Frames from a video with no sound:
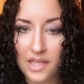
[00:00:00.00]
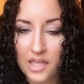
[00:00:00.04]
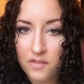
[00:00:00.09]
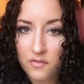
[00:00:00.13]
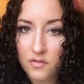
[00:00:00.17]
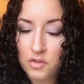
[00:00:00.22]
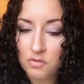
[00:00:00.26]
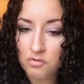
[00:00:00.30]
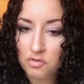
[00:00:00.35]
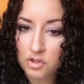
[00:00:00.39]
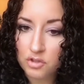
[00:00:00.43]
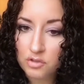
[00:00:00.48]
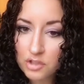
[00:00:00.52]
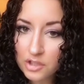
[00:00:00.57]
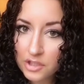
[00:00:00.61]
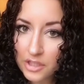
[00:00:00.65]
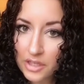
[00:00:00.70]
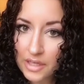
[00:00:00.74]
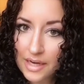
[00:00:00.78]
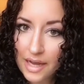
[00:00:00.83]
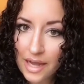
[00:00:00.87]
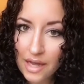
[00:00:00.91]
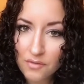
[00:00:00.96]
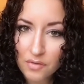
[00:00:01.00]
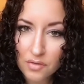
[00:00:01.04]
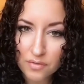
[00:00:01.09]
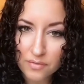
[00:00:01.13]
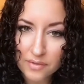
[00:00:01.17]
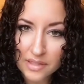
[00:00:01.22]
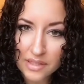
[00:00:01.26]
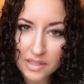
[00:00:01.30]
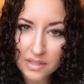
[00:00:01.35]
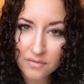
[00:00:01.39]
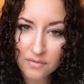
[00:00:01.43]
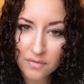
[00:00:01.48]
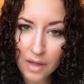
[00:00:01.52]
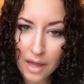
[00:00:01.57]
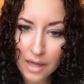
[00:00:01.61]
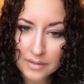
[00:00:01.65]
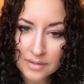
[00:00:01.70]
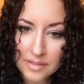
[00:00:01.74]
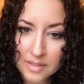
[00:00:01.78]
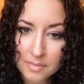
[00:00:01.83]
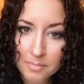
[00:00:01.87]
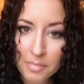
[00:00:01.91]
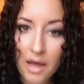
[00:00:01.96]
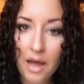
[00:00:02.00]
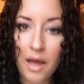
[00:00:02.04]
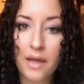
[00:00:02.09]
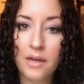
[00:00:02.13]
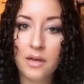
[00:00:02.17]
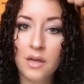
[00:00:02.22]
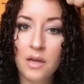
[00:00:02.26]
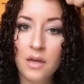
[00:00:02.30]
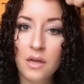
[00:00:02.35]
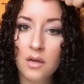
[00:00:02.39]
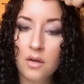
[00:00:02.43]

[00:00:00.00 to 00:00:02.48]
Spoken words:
If you do, you're going to have a really flat spot.